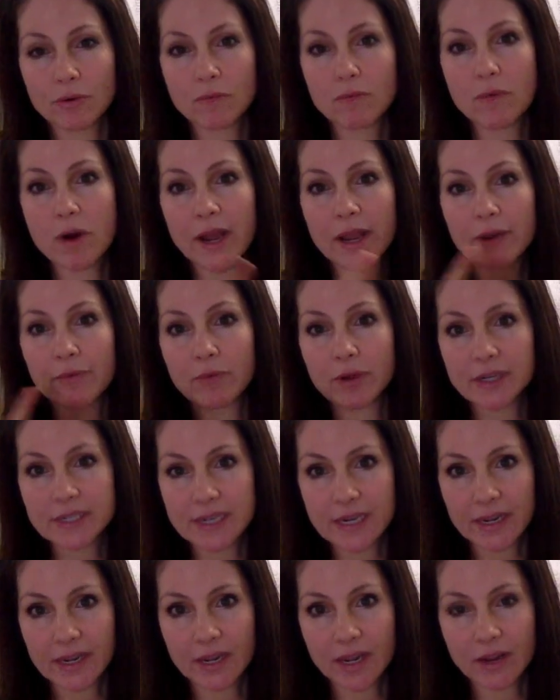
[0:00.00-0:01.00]
one
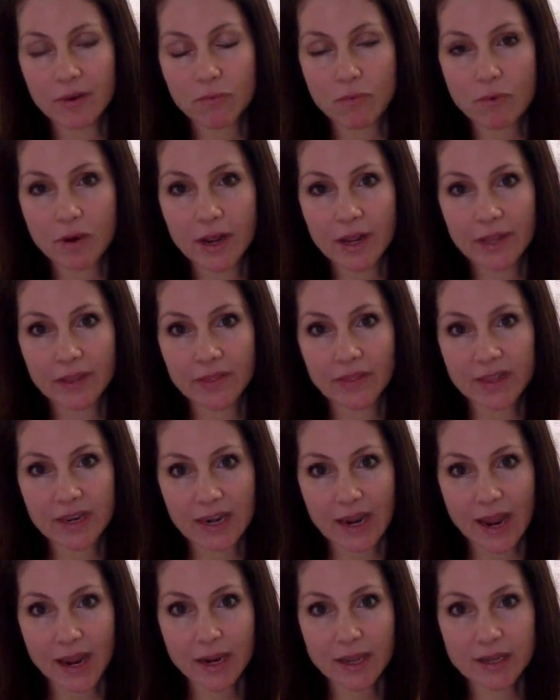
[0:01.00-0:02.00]
day and one the
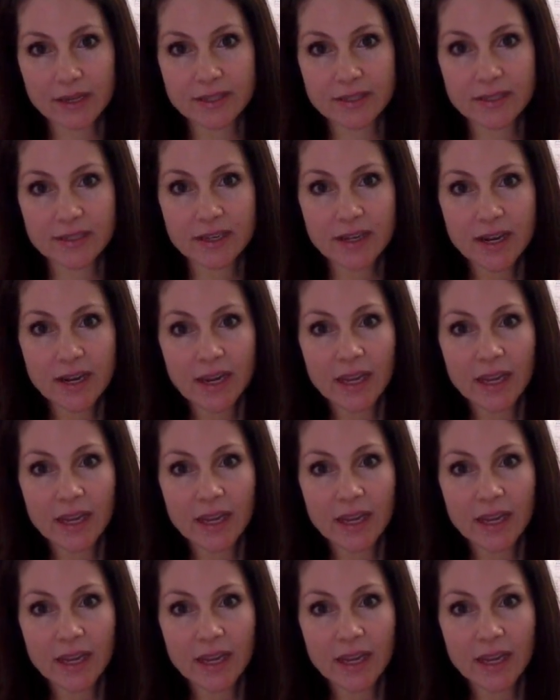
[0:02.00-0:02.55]
next.